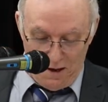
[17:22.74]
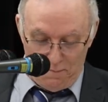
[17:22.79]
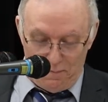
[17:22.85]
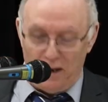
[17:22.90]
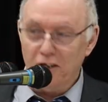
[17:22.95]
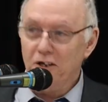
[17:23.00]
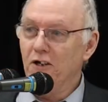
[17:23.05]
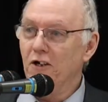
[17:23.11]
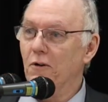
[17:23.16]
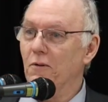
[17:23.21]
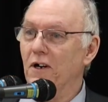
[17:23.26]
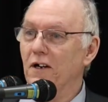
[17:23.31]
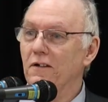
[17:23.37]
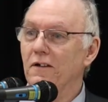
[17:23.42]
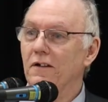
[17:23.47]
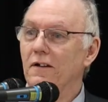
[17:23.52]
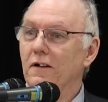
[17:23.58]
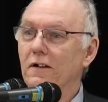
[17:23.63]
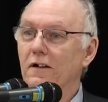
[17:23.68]
But you know
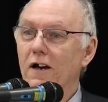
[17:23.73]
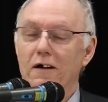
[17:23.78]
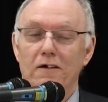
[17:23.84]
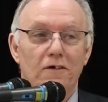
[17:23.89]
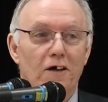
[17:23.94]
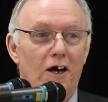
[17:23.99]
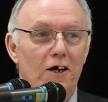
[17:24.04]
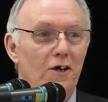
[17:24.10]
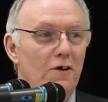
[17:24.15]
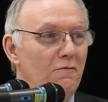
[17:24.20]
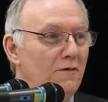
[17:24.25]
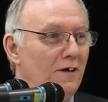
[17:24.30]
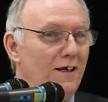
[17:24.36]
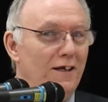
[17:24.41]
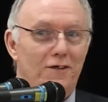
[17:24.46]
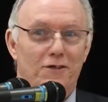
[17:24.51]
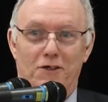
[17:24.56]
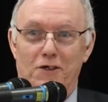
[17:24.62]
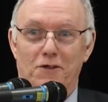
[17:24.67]
what? Are you
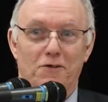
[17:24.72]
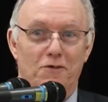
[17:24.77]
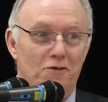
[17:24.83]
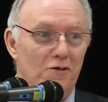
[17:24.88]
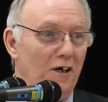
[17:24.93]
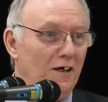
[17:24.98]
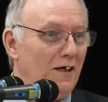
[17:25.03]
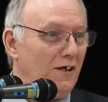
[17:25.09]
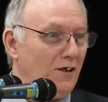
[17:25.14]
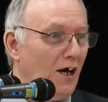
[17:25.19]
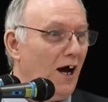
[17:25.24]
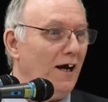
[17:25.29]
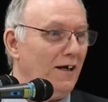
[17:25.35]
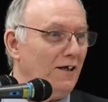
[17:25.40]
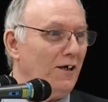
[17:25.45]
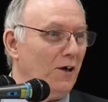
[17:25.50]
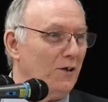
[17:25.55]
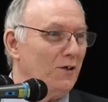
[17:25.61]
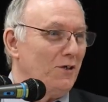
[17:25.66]
really just trying to die
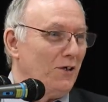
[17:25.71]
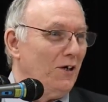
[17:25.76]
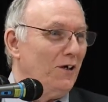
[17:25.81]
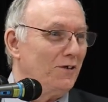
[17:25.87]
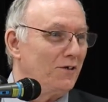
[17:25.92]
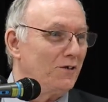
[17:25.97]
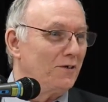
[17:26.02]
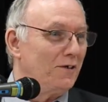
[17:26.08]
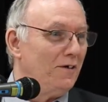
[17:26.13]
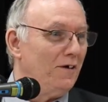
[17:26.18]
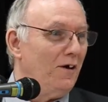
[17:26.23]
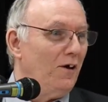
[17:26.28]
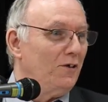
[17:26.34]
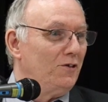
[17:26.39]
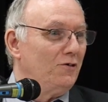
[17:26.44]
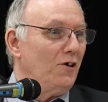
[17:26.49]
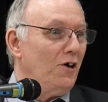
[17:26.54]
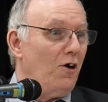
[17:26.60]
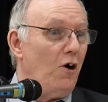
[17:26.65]
to go to church? Or,
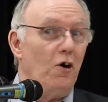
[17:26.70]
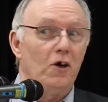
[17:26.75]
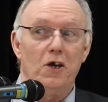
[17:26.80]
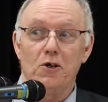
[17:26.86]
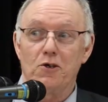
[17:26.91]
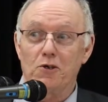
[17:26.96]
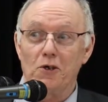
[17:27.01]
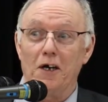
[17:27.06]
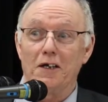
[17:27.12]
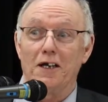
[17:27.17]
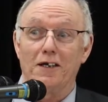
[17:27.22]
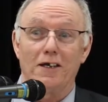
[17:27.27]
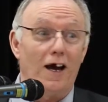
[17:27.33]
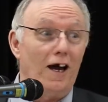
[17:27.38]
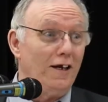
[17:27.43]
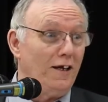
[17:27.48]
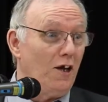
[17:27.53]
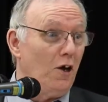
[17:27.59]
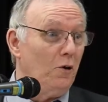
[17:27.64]
tr- or are you trying to
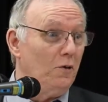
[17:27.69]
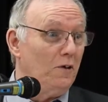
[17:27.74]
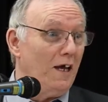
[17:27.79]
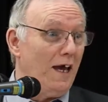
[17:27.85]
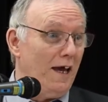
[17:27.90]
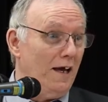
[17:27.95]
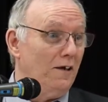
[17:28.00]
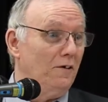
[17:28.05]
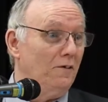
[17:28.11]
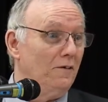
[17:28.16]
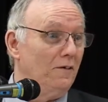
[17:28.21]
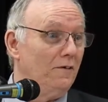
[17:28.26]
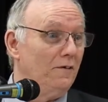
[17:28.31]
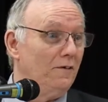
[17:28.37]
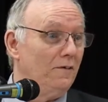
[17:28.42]
die to go to hell?